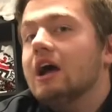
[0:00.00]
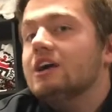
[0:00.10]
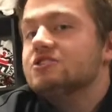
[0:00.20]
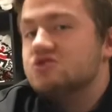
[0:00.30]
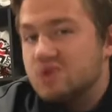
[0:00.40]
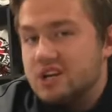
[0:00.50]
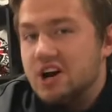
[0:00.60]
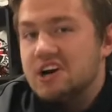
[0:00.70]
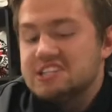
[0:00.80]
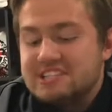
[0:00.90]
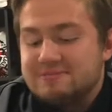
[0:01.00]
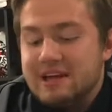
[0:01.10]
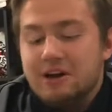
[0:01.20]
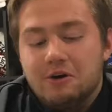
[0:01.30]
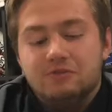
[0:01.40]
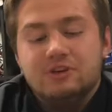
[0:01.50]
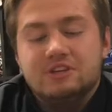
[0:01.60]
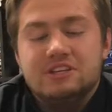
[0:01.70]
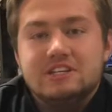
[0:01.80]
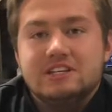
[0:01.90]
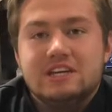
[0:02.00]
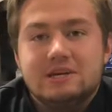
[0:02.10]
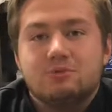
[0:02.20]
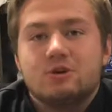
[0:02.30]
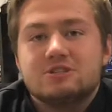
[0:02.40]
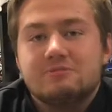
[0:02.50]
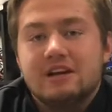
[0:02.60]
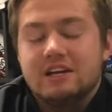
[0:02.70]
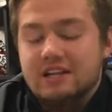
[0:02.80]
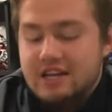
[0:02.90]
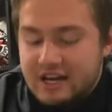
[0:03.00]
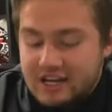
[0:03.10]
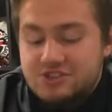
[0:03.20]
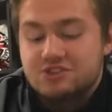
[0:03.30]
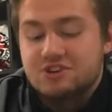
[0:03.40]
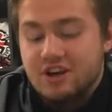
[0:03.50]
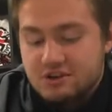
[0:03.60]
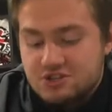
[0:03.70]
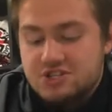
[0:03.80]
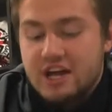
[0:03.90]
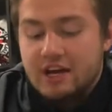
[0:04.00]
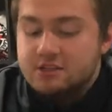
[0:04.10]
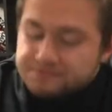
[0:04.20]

So it's really hard to explain. Hopefully the keyboard is making it a lot easier to understand.